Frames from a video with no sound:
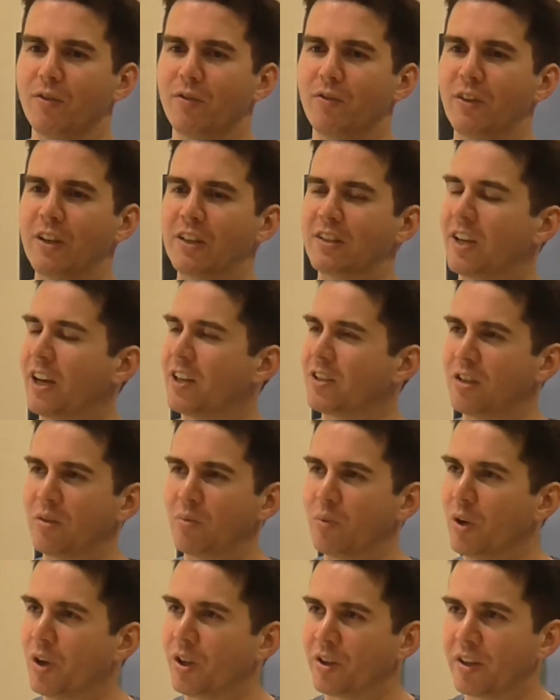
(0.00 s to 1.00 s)
Fantastic
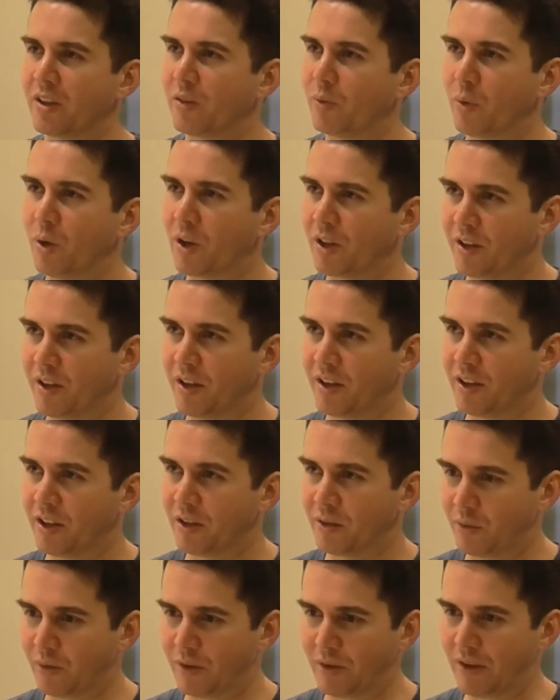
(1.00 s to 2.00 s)
work
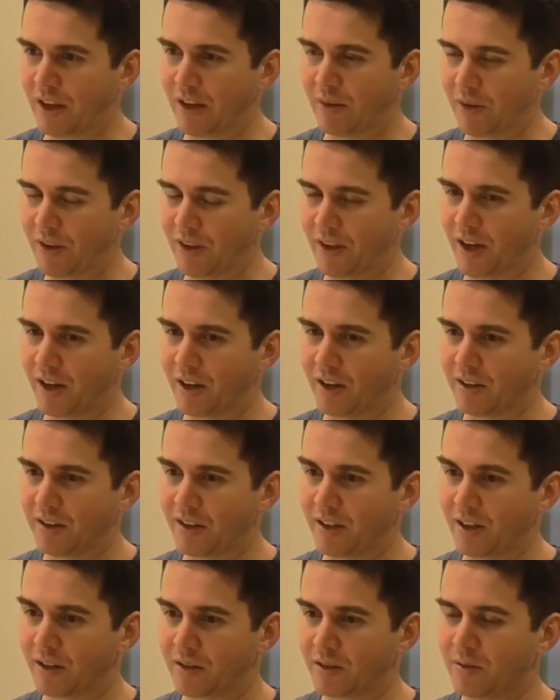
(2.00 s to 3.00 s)
ethic without a
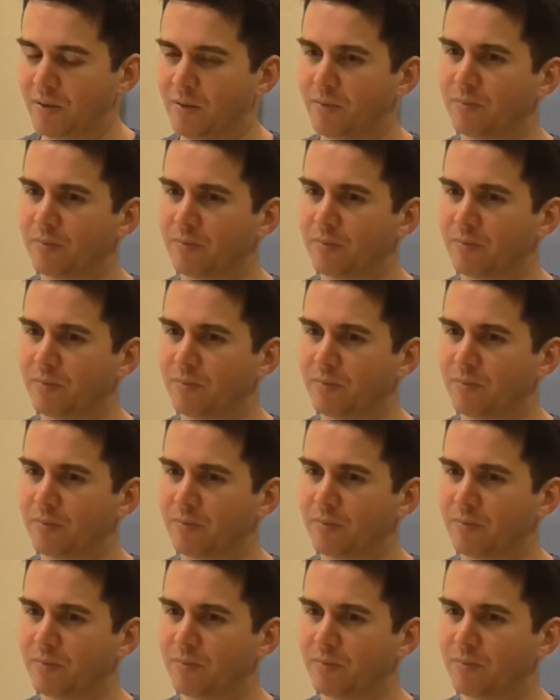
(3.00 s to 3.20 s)
doubt.